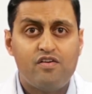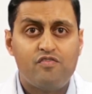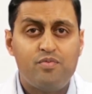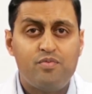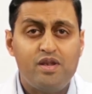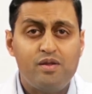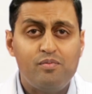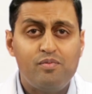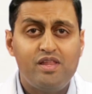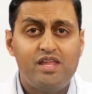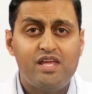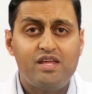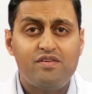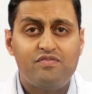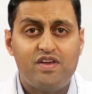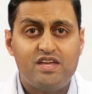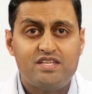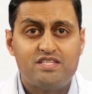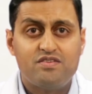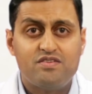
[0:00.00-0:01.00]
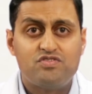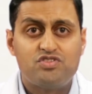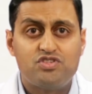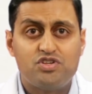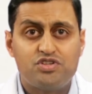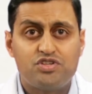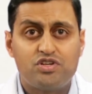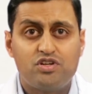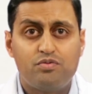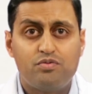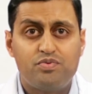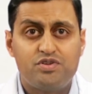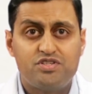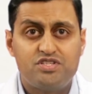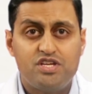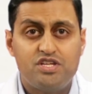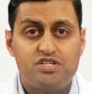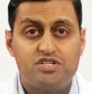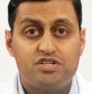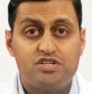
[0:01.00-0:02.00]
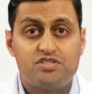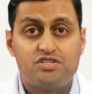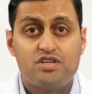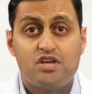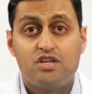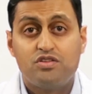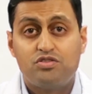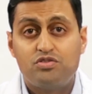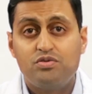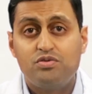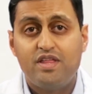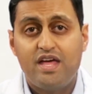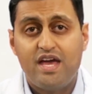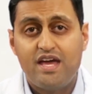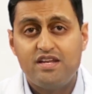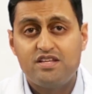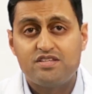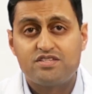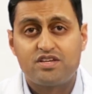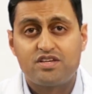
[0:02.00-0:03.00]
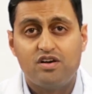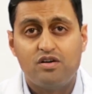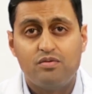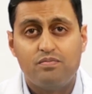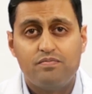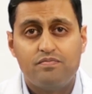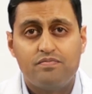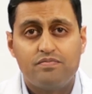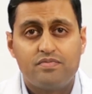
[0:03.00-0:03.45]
of minimally invasive surgical procedures through the endoscope.